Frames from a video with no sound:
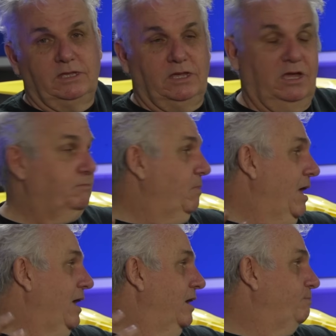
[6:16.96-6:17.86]

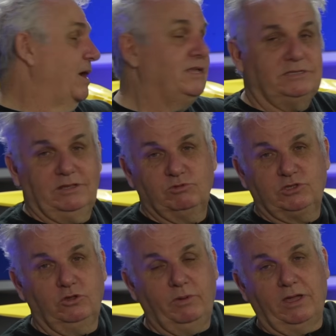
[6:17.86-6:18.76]
and painted it with
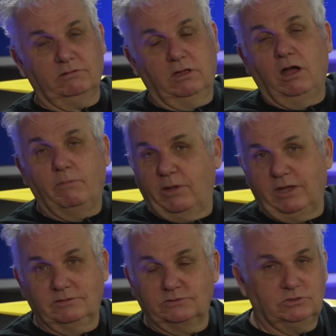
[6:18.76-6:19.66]
2-pack car
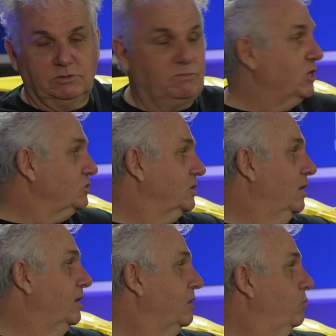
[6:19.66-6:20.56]
paint to match the
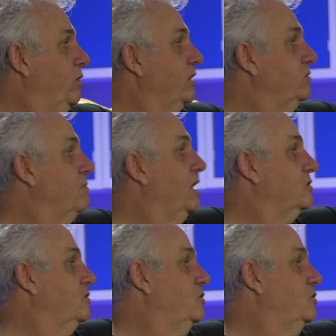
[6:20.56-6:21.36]
colour. We had to mask the